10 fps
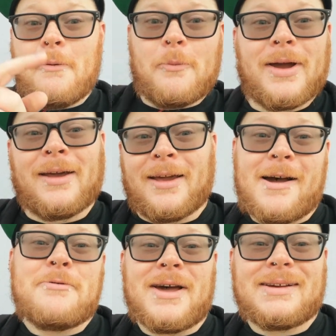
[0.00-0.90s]
And we're going to
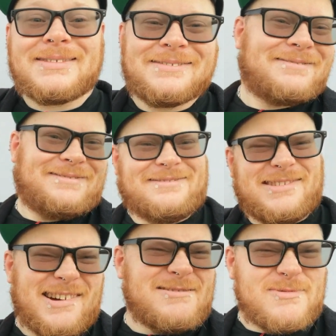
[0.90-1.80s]
go there.
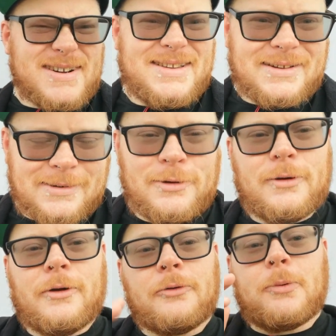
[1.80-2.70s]
Can't wait.
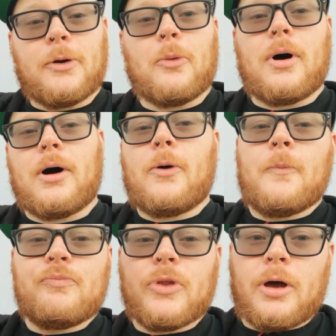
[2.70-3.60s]
It's been a
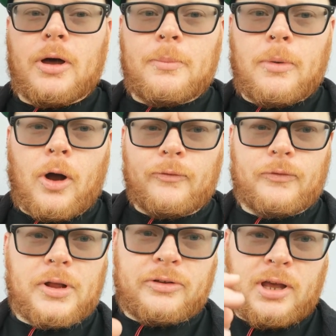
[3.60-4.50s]
while. Um,
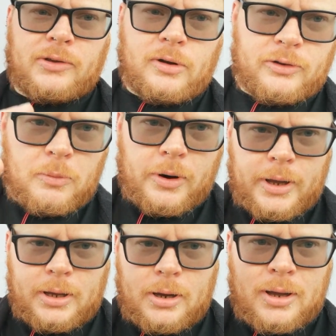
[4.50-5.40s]
hopefully this kickstarts my
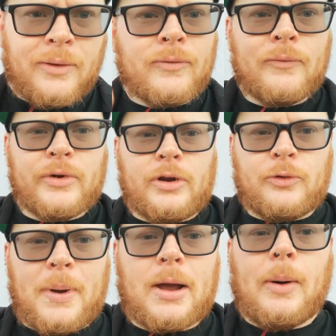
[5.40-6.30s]
uh, invert
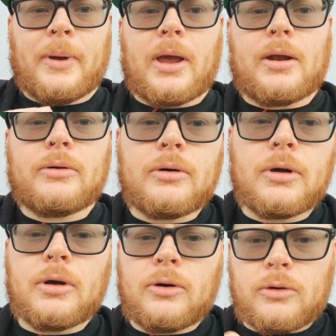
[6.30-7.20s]
videos back up again.
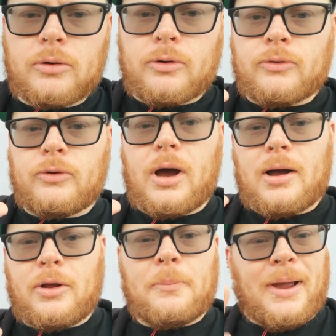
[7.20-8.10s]
Because
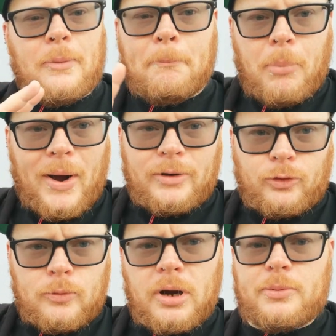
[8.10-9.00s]
I don't plan on buying
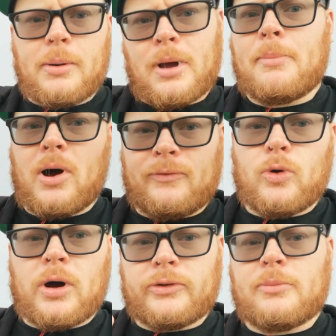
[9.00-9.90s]
too much, but I may buy a
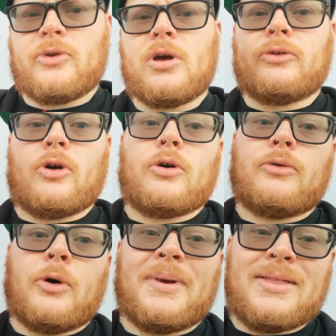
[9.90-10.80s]
few items. So there'll